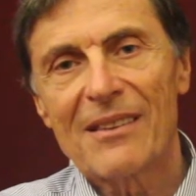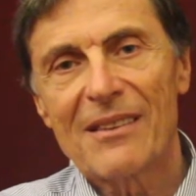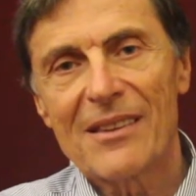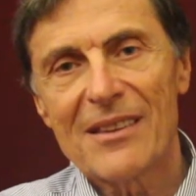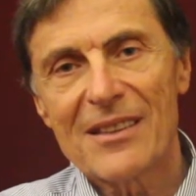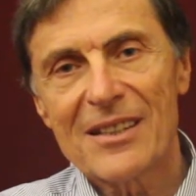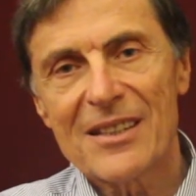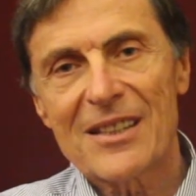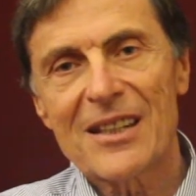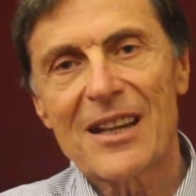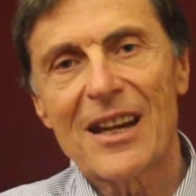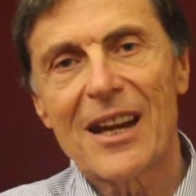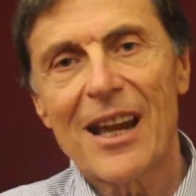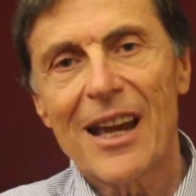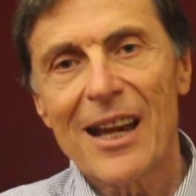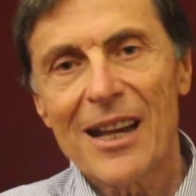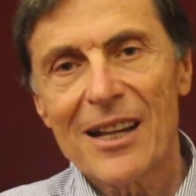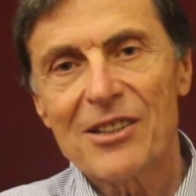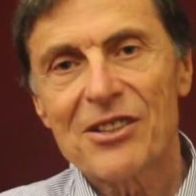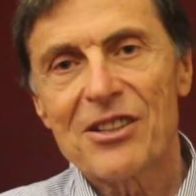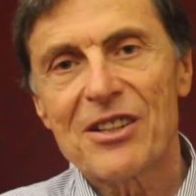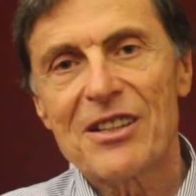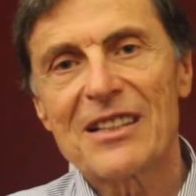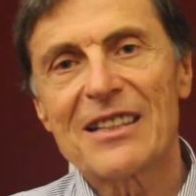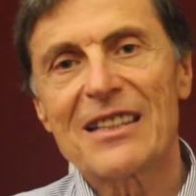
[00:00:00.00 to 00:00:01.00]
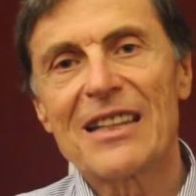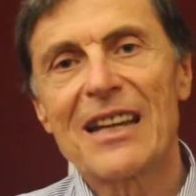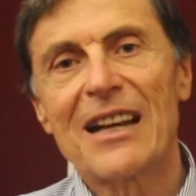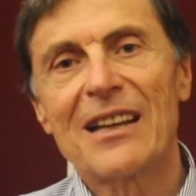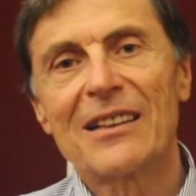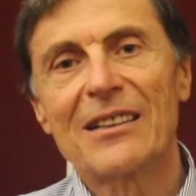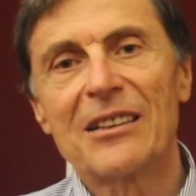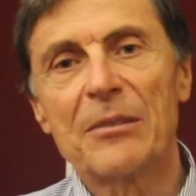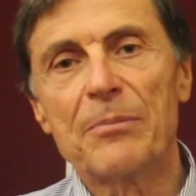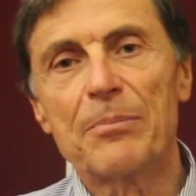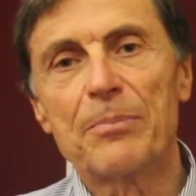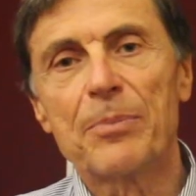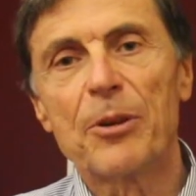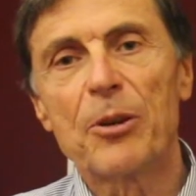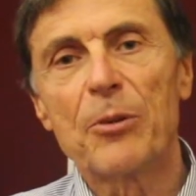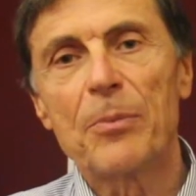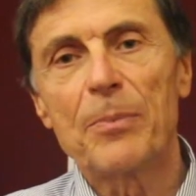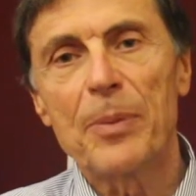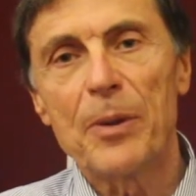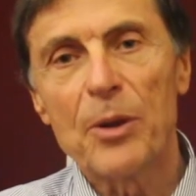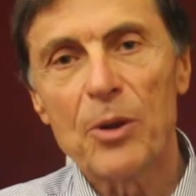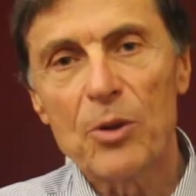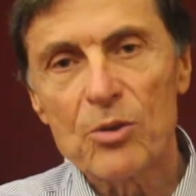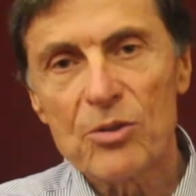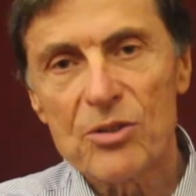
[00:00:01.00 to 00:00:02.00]
this large study
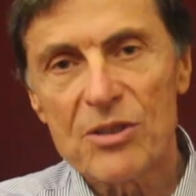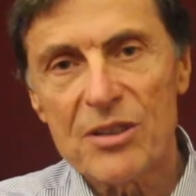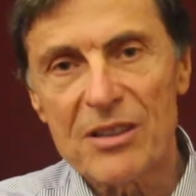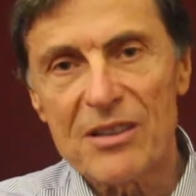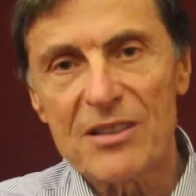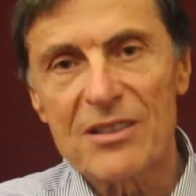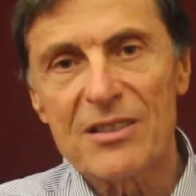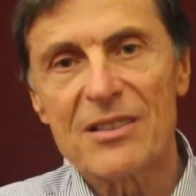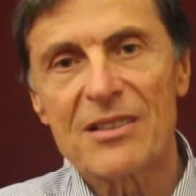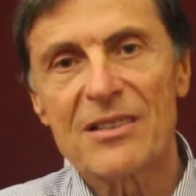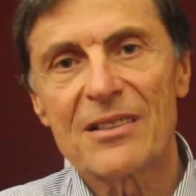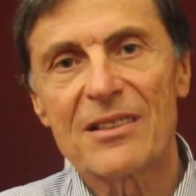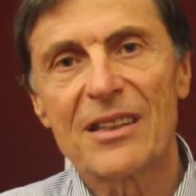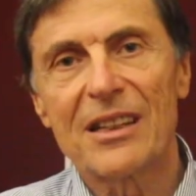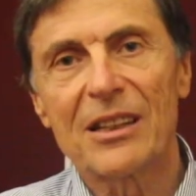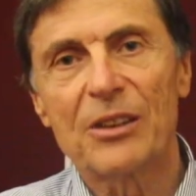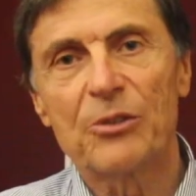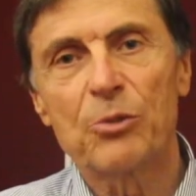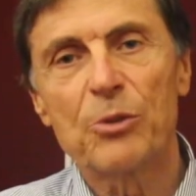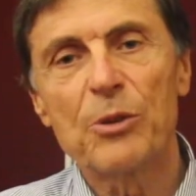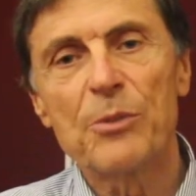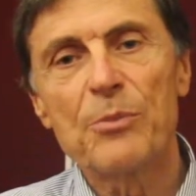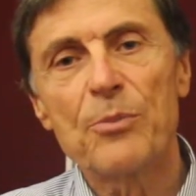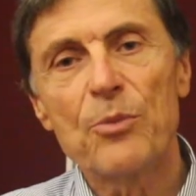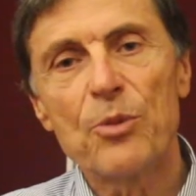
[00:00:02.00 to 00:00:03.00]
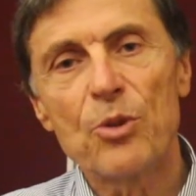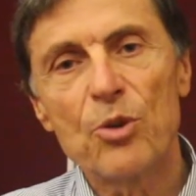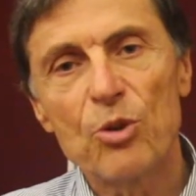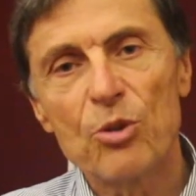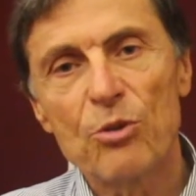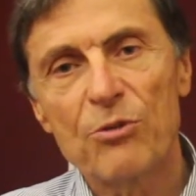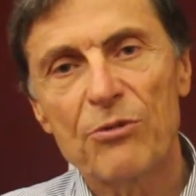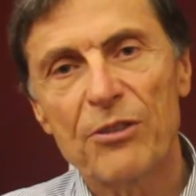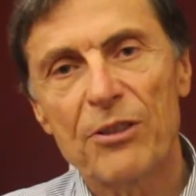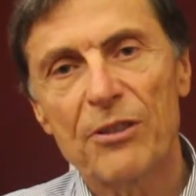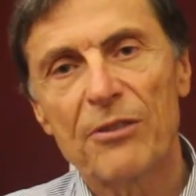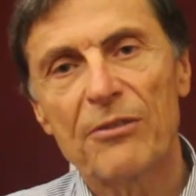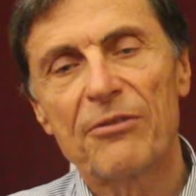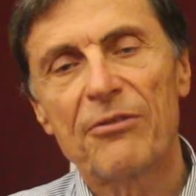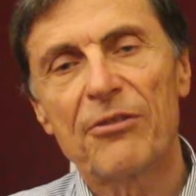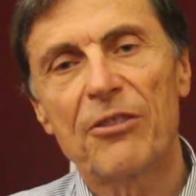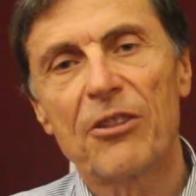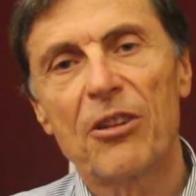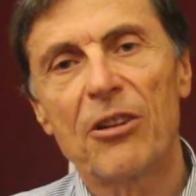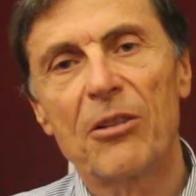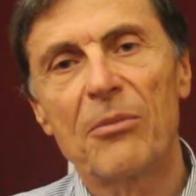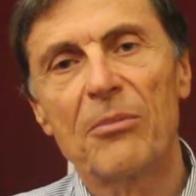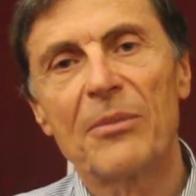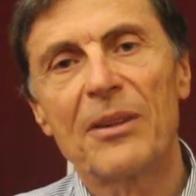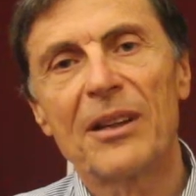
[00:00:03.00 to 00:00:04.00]
proposes that we move
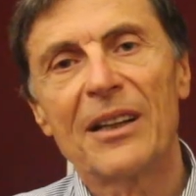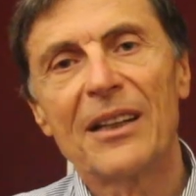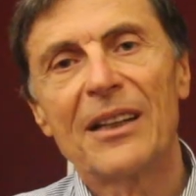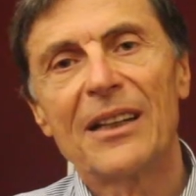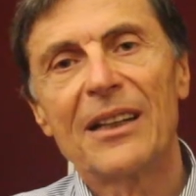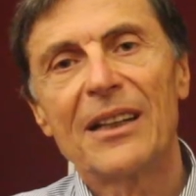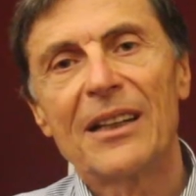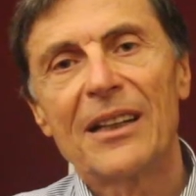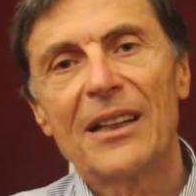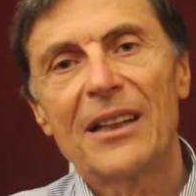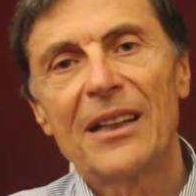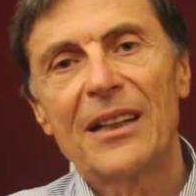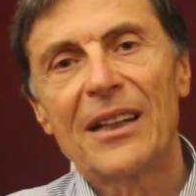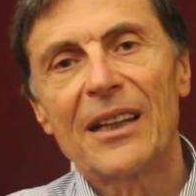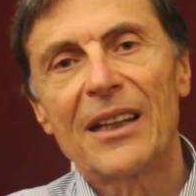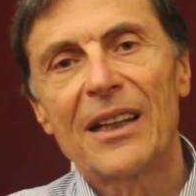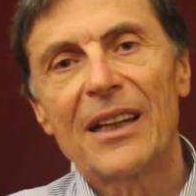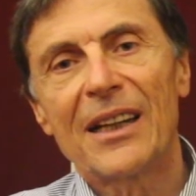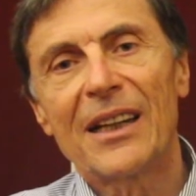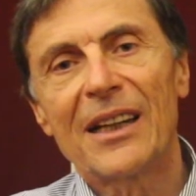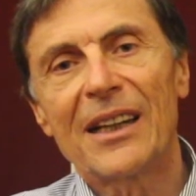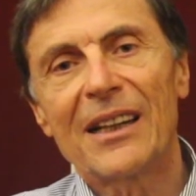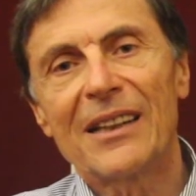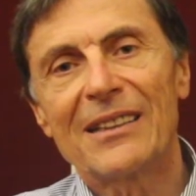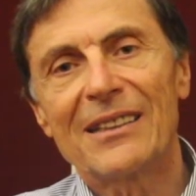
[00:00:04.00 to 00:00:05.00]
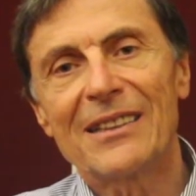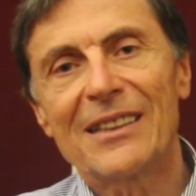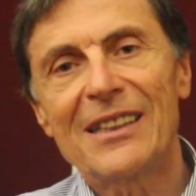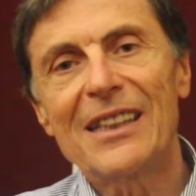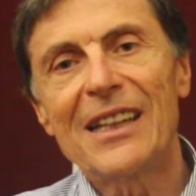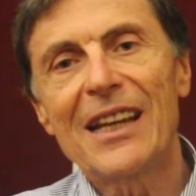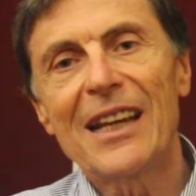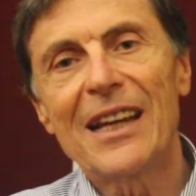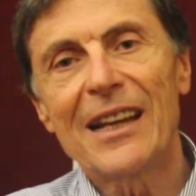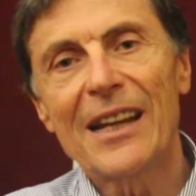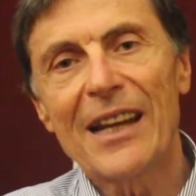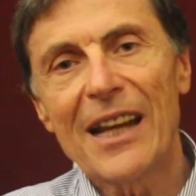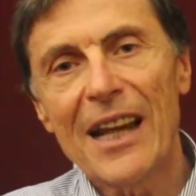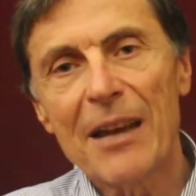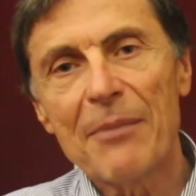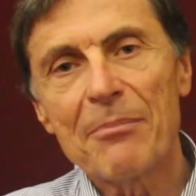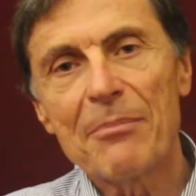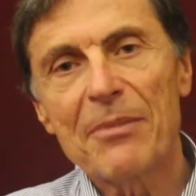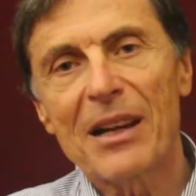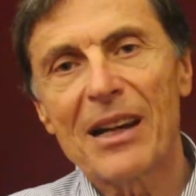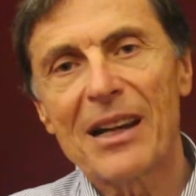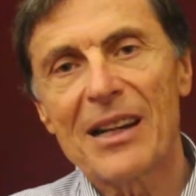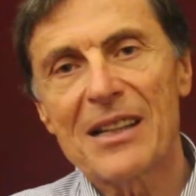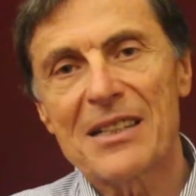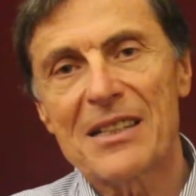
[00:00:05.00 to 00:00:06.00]
from a
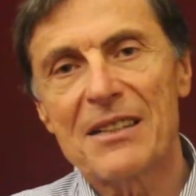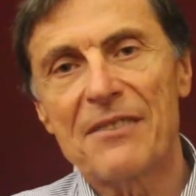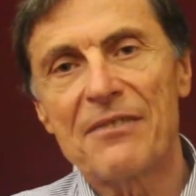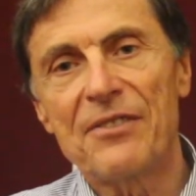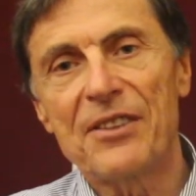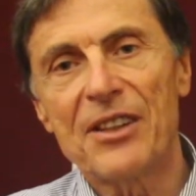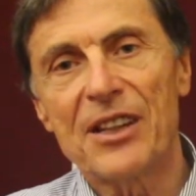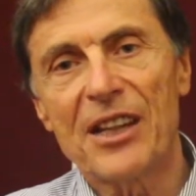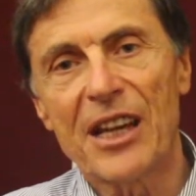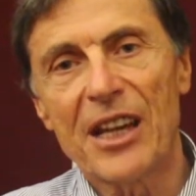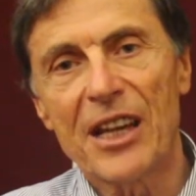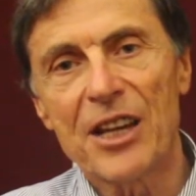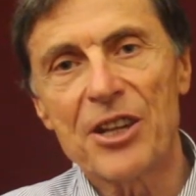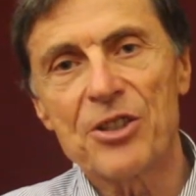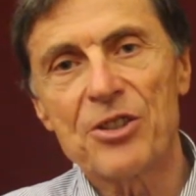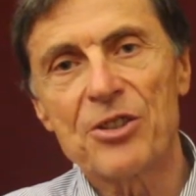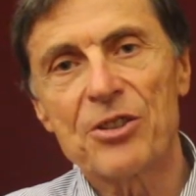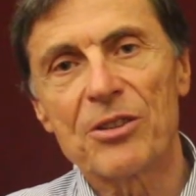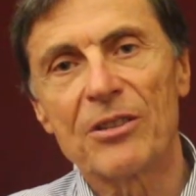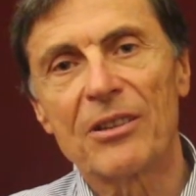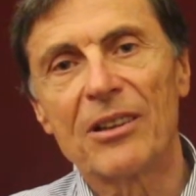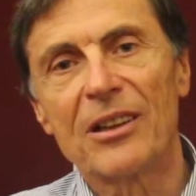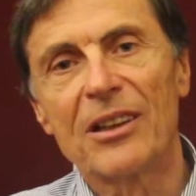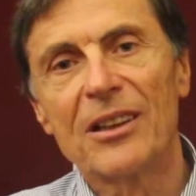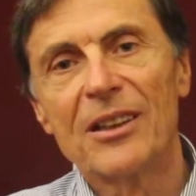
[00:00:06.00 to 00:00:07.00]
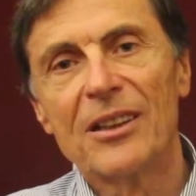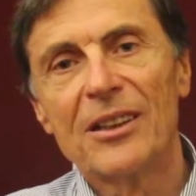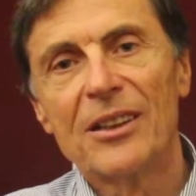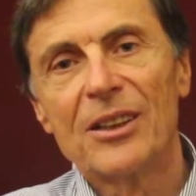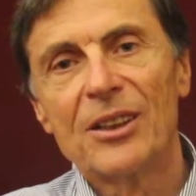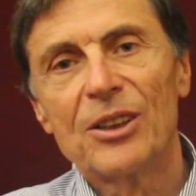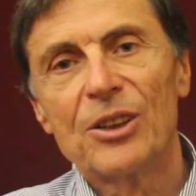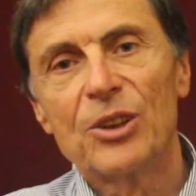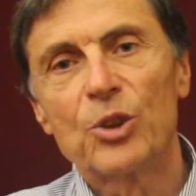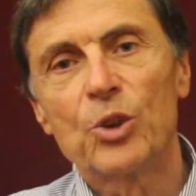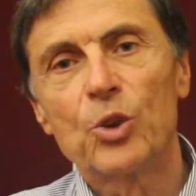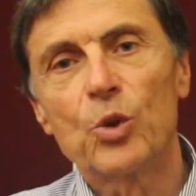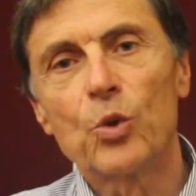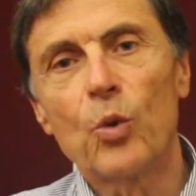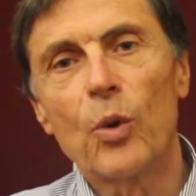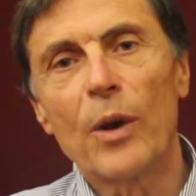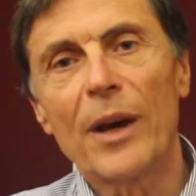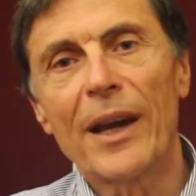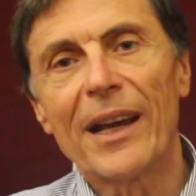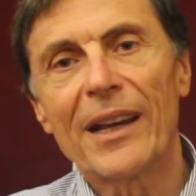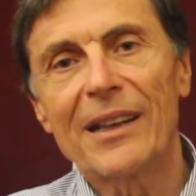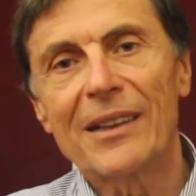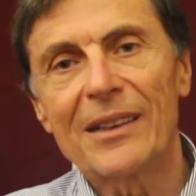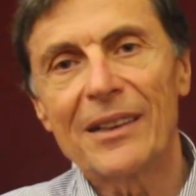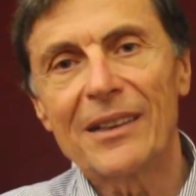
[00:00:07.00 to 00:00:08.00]
TNM classification to
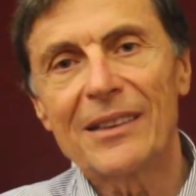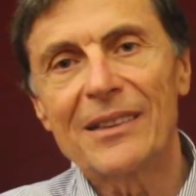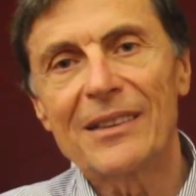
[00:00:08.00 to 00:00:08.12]
a